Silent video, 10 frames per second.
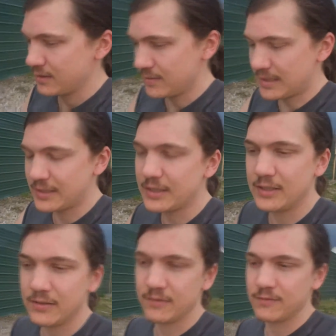
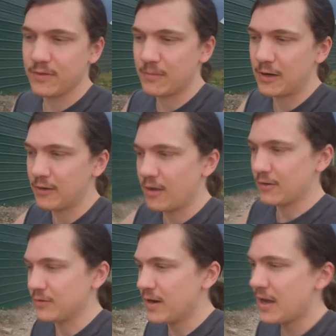resting from our
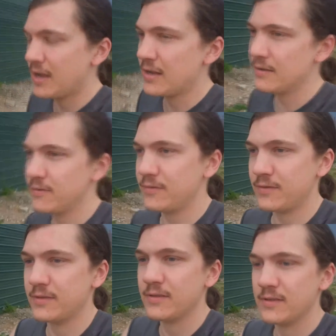long drive
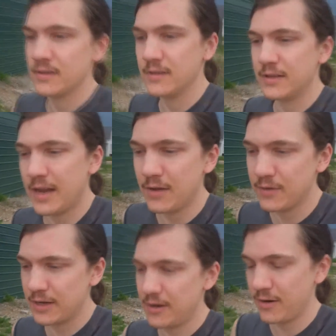down
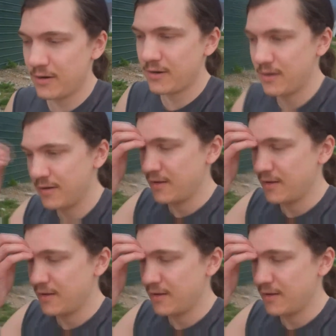here.